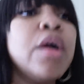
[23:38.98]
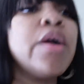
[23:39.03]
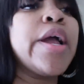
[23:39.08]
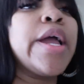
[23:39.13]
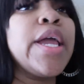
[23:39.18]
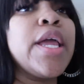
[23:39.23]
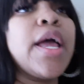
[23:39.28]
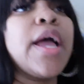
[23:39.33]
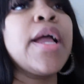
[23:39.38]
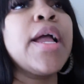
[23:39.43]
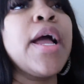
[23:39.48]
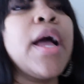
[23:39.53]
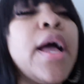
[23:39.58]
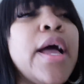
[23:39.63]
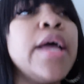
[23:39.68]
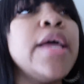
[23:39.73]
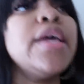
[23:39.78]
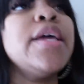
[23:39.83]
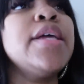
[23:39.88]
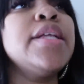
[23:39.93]
right, I
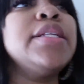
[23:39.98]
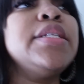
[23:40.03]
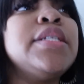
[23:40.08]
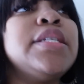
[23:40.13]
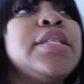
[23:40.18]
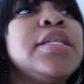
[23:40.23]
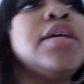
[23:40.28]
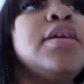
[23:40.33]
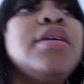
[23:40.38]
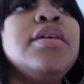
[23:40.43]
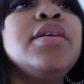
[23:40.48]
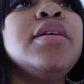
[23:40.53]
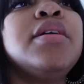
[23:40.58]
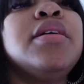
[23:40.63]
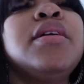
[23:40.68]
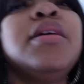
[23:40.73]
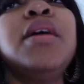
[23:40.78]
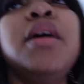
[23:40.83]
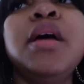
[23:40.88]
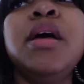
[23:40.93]
got
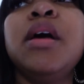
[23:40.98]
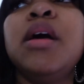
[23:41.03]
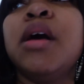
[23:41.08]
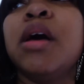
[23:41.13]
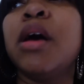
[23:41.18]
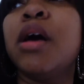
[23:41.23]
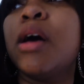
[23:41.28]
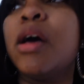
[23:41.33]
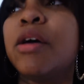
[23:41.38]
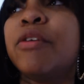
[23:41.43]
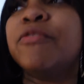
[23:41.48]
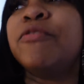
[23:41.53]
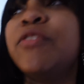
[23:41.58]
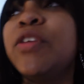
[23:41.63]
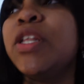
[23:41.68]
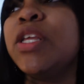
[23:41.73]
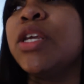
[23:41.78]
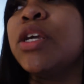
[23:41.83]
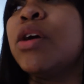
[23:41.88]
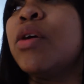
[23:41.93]
a
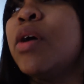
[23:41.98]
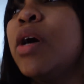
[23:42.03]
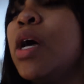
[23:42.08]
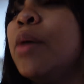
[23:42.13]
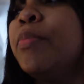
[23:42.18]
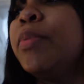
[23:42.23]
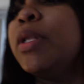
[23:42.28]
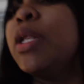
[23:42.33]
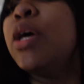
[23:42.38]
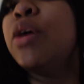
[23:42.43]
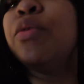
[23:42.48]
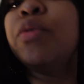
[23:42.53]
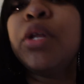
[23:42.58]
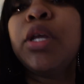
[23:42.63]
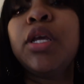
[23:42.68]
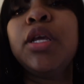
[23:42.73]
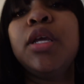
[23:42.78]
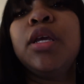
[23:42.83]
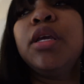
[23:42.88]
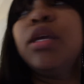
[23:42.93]
video
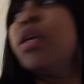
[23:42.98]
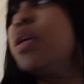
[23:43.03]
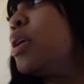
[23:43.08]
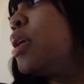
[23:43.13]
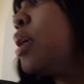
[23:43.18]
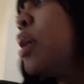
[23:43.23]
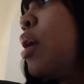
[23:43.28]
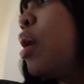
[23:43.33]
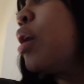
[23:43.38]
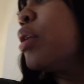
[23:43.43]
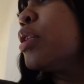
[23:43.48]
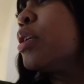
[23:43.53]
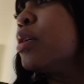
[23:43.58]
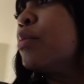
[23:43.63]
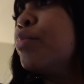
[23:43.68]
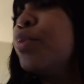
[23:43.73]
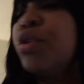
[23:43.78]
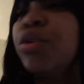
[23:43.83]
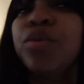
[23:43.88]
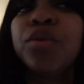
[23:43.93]
uploading on the
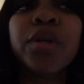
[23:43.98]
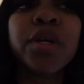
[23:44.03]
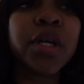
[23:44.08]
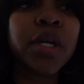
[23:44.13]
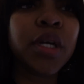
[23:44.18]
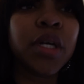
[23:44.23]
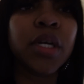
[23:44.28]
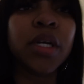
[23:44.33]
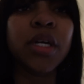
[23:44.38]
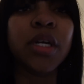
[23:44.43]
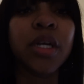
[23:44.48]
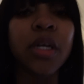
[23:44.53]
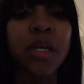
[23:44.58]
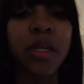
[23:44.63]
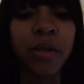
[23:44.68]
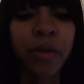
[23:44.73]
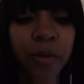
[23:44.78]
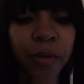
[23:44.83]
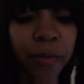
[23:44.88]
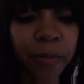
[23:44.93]
computer.
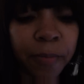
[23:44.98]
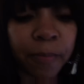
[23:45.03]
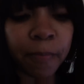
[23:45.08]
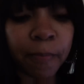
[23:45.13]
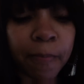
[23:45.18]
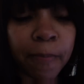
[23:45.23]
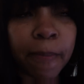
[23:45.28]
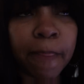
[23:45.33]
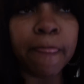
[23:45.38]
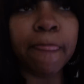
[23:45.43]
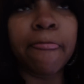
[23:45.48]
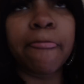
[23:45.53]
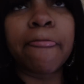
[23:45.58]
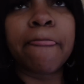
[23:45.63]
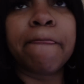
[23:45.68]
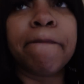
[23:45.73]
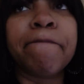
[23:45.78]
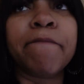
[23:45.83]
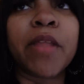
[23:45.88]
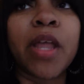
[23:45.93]

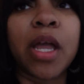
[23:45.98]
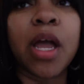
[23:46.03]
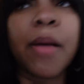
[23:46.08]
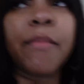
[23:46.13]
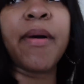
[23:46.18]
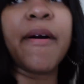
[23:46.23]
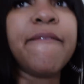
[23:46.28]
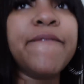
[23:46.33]
Got my